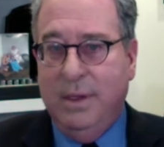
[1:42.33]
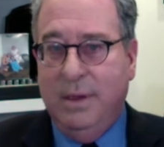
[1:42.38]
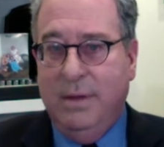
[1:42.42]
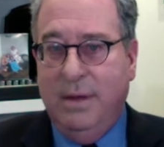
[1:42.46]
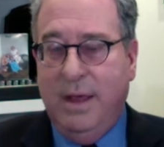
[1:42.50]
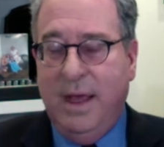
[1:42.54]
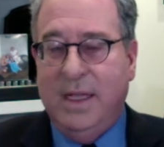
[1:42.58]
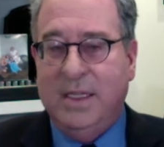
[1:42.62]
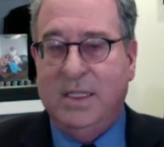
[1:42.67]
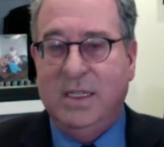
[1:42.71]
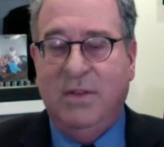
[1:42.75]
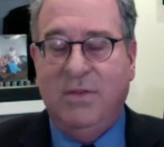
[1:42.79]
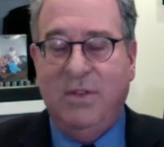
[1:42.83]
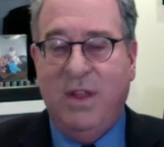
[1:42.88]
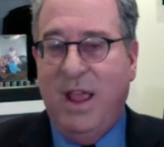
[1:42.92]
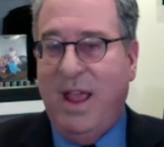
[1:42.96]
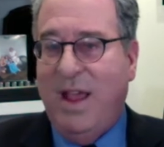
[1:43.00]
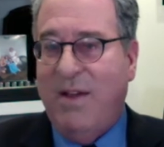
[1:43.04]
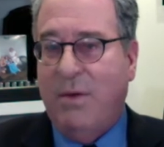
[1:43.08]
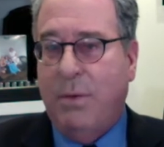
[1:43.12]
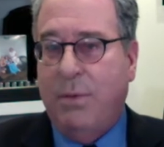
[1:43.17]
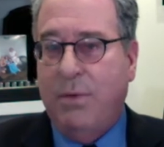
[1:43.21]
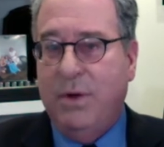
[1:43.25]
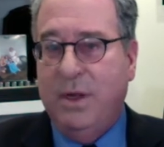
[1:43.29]
as if they
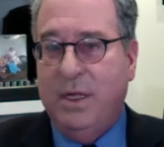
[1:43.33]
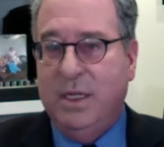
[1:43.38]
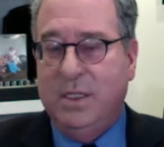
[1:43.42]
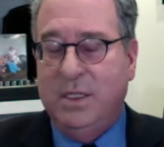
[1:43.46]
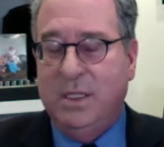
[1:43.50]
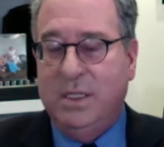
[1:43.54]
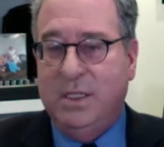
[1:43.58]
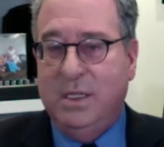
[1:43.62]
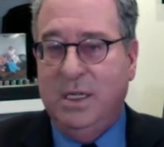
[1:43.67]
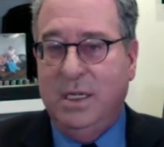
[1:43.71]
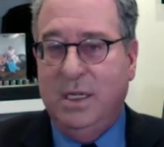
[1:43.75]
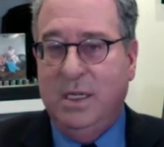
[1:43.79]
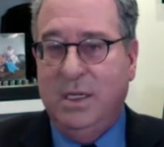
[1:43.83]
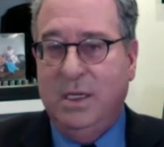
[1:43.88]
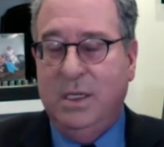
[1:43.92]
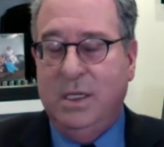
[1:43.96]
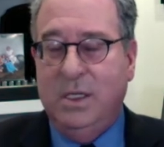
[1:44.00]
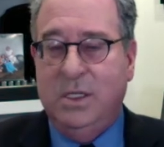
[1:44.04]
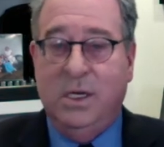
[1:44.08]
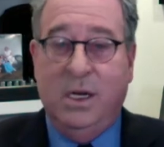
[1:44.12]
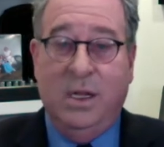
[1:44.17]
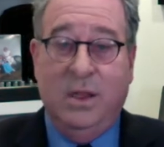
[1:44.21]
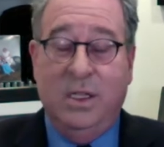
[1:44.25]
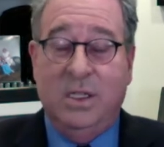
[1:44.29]
have a pre-existing
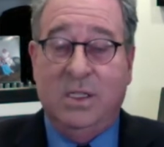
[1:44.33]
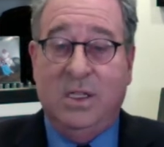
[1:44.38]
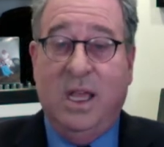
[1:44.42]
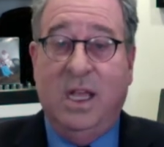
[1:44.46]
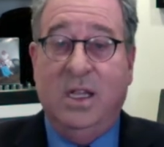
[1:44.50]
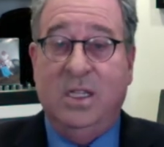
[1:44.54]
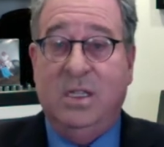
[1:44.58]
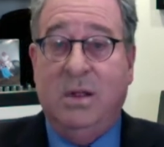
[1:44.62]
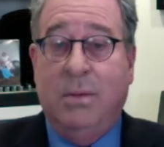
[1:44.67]
condition, in this case,